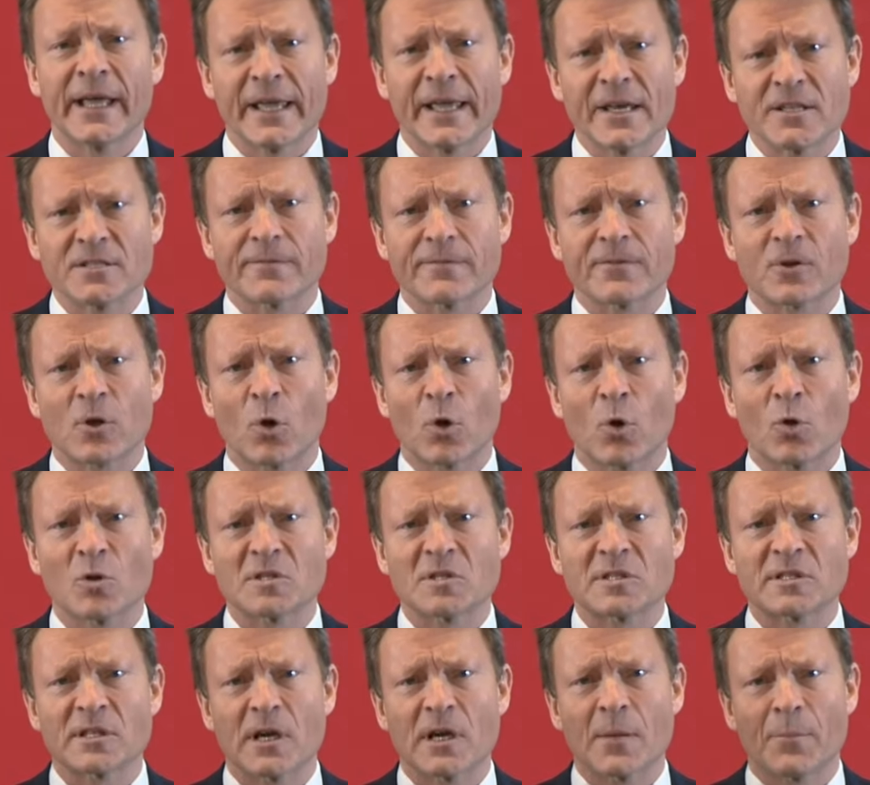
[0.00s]
He is, of
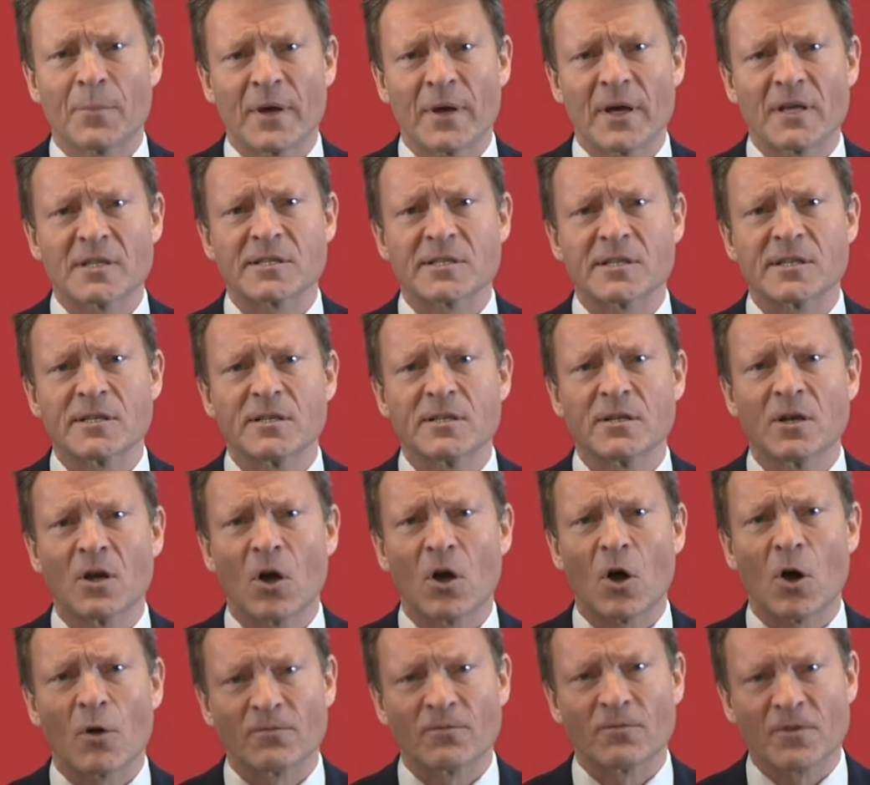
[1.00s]
course, a person
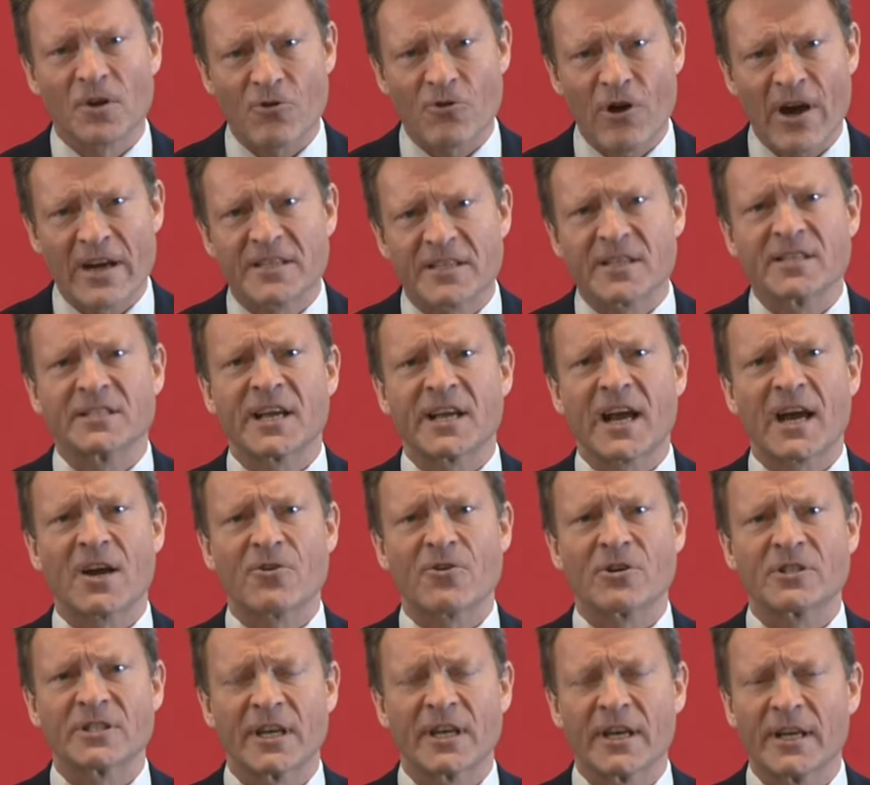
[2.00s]
of great
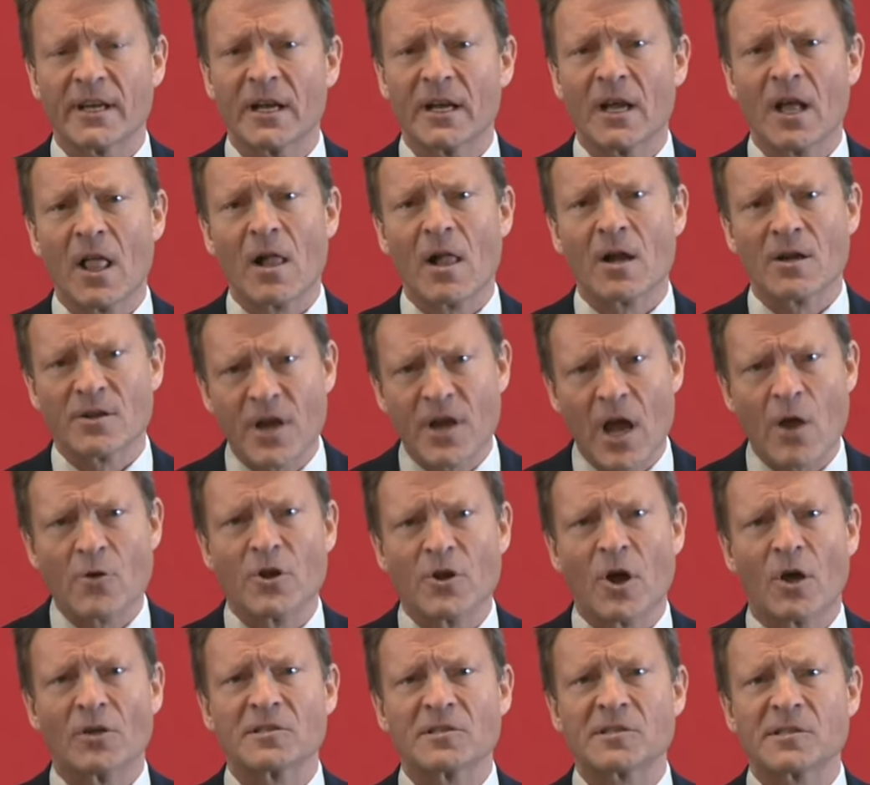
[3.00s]
integrity, no
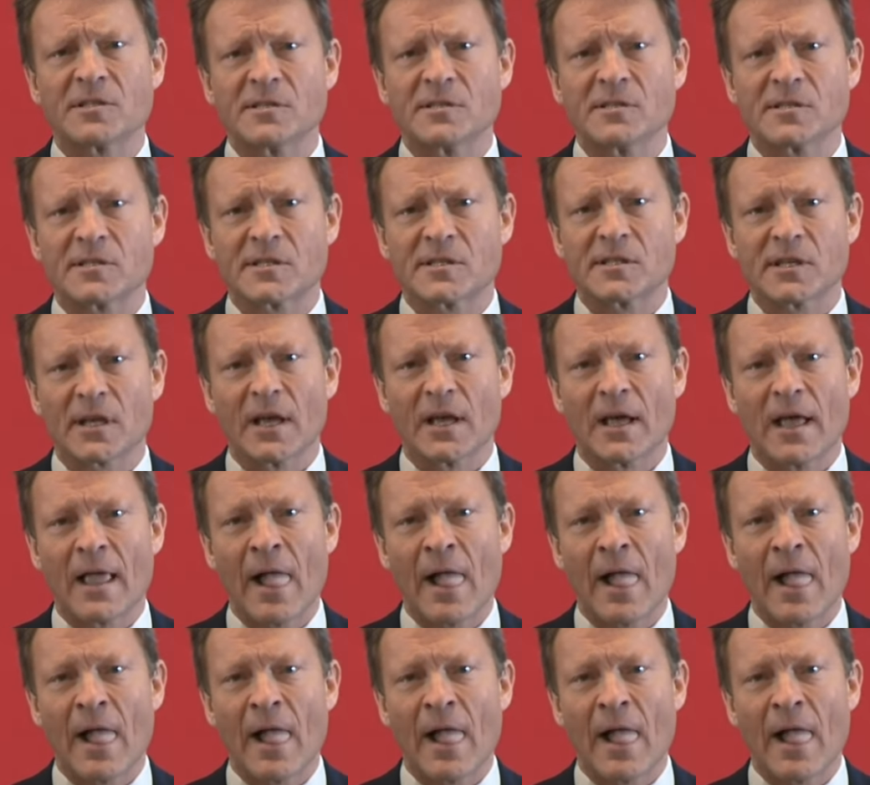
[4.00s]
nonsense,